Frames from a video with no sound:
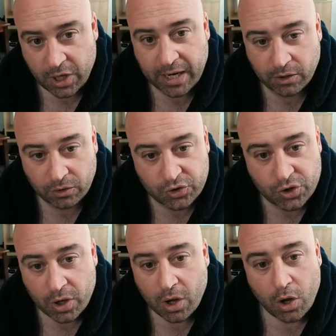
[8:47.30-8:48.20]

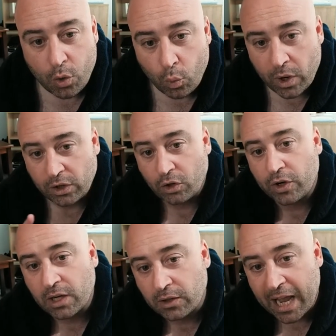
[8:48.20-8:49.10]
titles. When
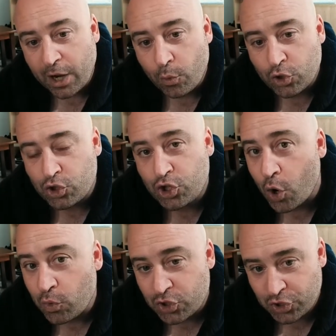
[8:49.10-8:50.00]
learning a language,
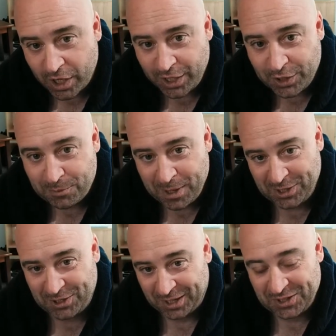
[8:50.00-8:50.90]
don't study the
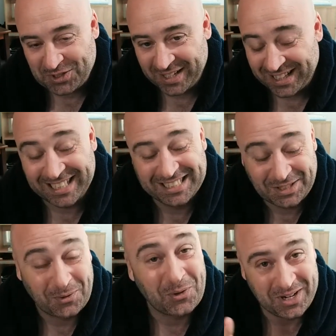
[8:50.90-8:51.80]
basics.
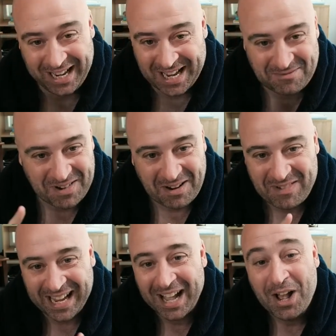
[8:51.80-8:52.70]
It's quoting him,
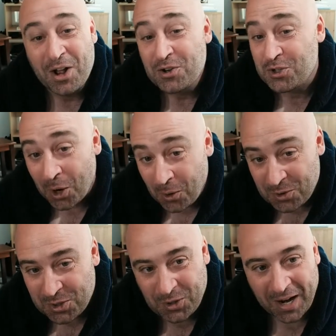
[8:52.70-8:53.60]
not me.
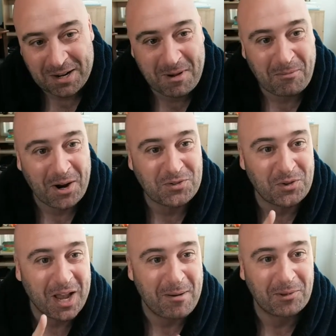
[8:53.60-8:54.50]
Don't try to memorize
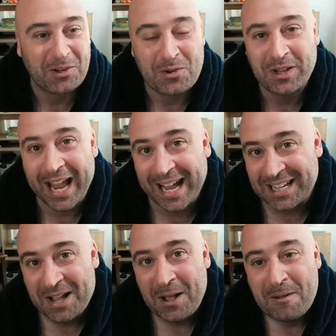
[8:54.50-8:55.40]
vocabulary. You
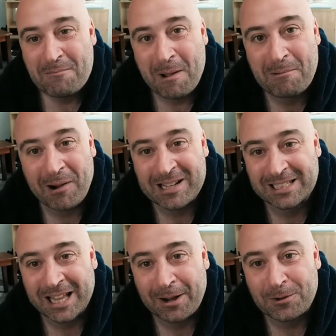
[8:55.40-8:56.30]
can't
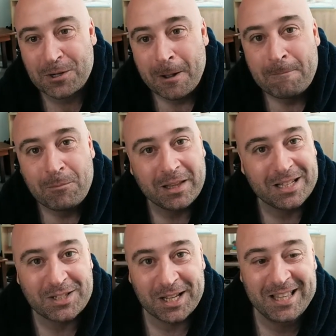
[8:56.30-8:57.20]
memorize the language. In
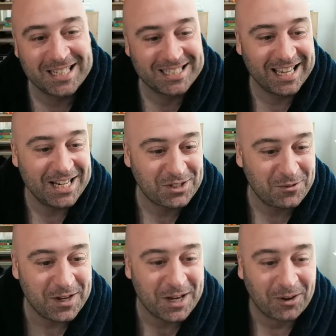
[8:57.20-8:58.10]
this latest
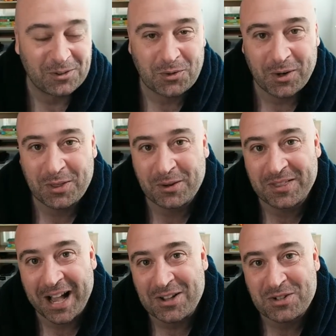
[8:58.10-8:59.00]
video,
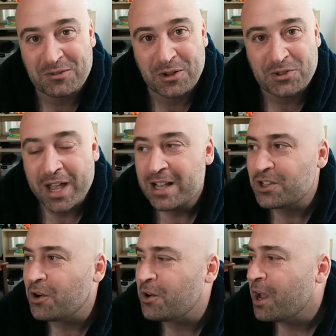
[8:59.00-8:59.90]
23,000 views.
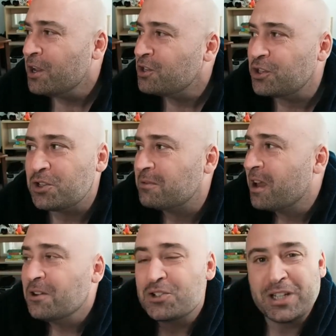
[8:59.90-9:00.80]
So you should just
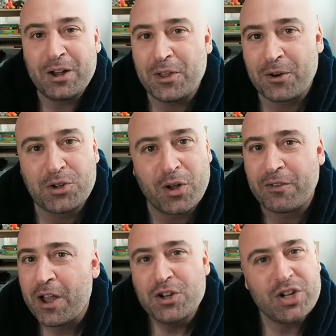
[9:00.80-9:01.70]
get out there and enjoy
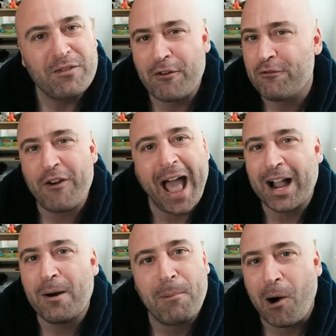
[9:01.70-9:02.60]
life. Just have a
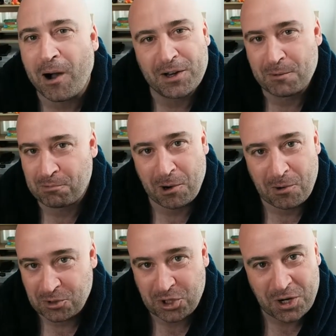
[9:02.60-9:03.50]
vagabond
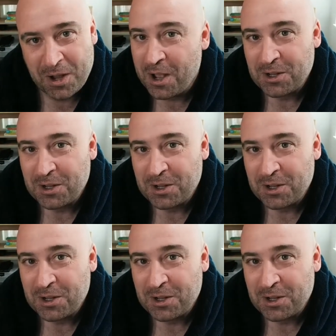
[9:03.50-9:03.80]
approach